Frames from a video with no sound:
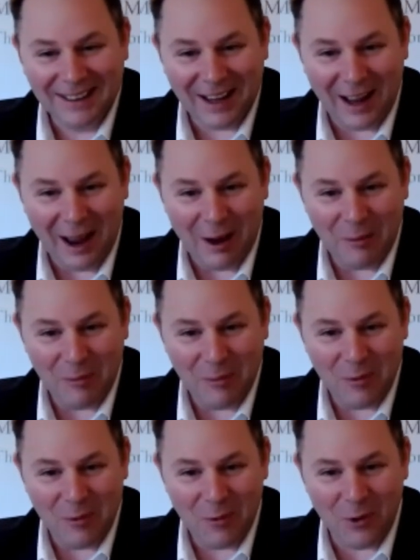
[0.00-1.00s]

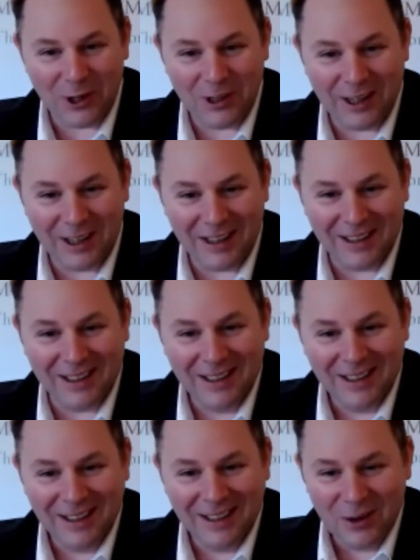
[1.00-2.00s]
What are
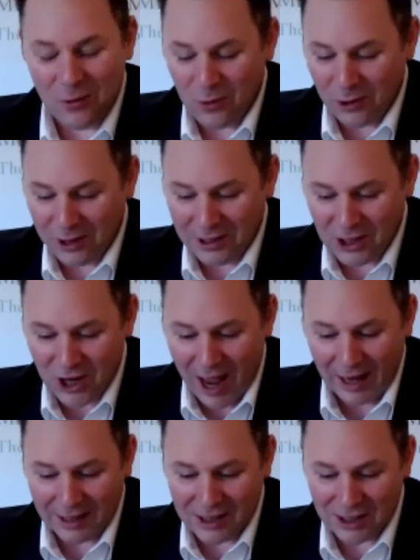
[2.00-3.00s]
the
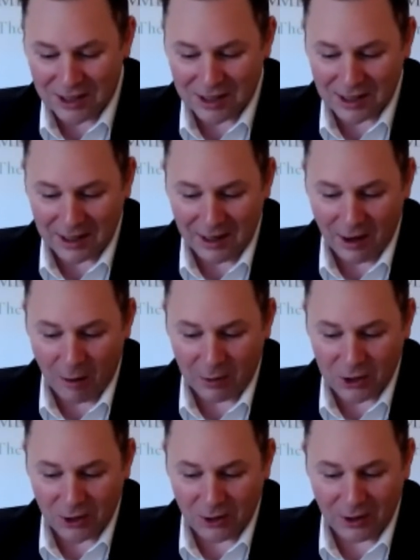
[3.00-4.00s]
challenges and the
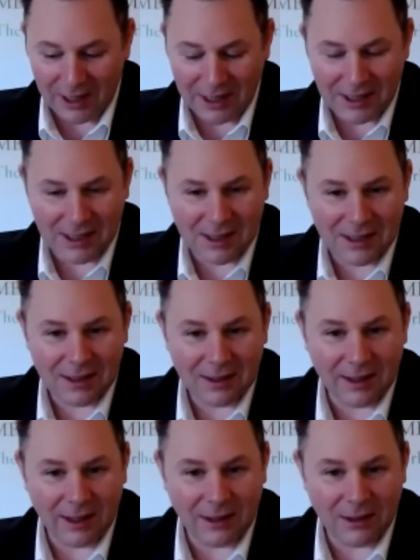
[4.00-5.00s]
opportunities
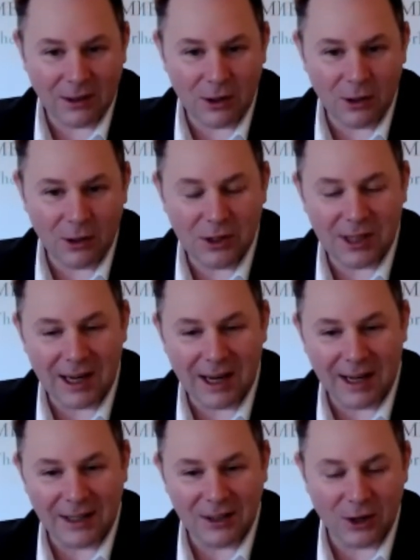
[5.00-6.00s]
that you
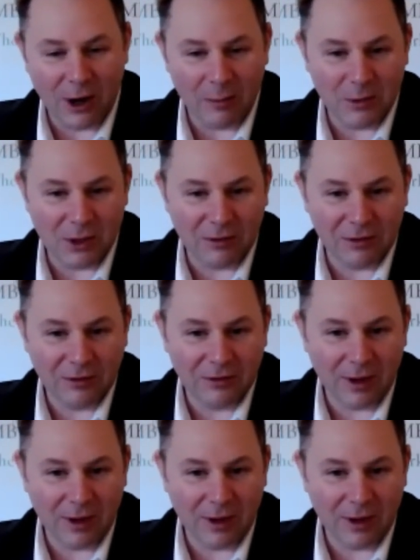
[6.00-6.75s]
see in terms of